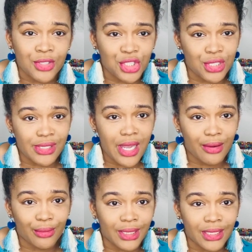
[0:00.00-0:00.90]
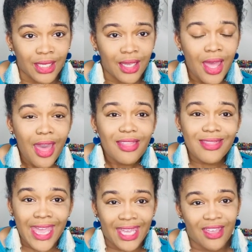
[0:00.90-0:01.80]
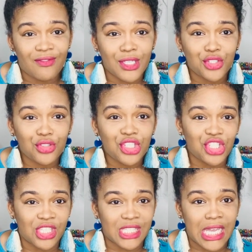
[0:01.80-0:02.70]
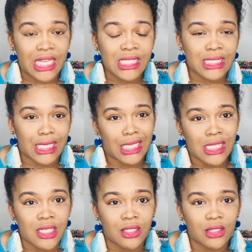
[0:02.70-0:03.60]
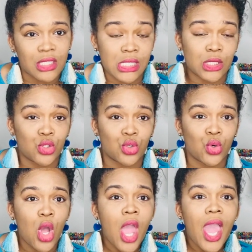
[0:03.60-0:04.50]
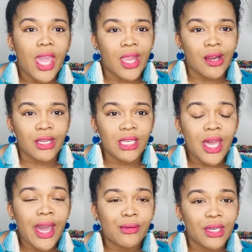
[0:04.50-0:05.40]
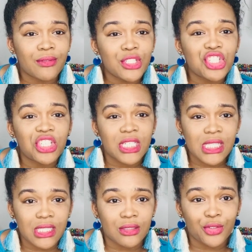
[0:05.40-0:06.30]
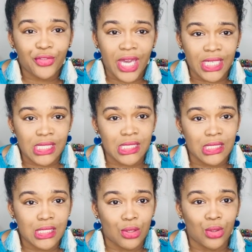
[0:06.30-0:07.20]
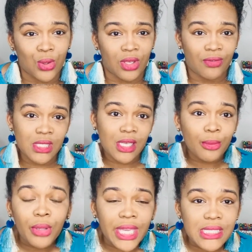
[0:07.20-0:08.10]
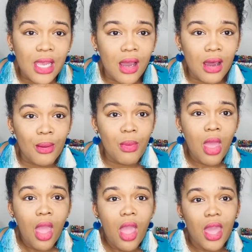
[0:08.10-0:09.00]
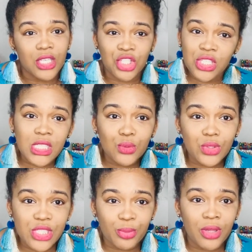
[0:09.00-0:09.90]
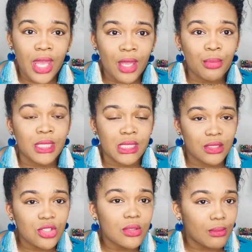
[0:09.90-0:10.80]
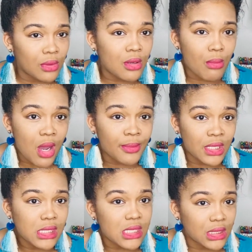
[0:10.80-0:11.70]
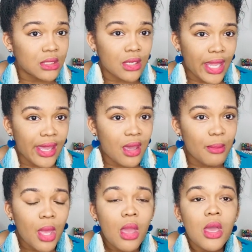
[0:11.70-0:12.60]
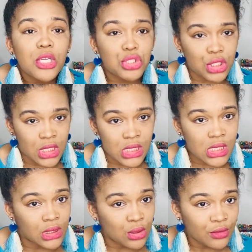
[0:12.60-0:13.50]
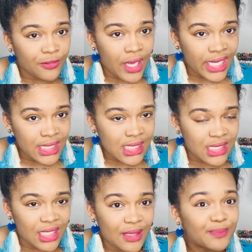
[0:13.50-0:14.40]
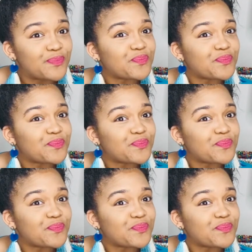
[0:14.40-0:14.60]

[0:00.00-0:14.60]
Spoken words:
She's not really that adventurous. She stays in this little area. However, she does get a little feisty. So if it's like playtime and she still wants to play, but little mama needs a little nap, she gets a little feisty.